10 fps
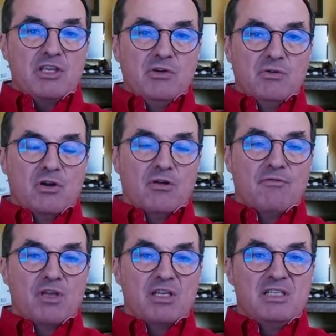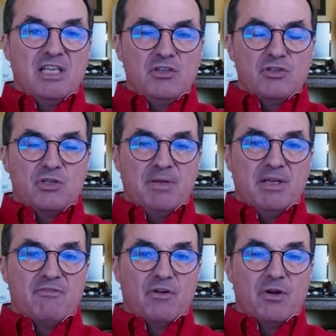yield curve continues to be
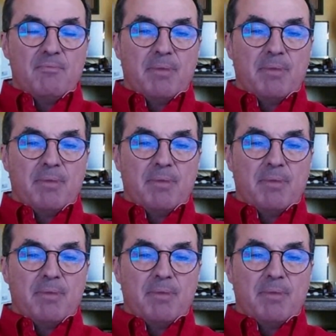inverted,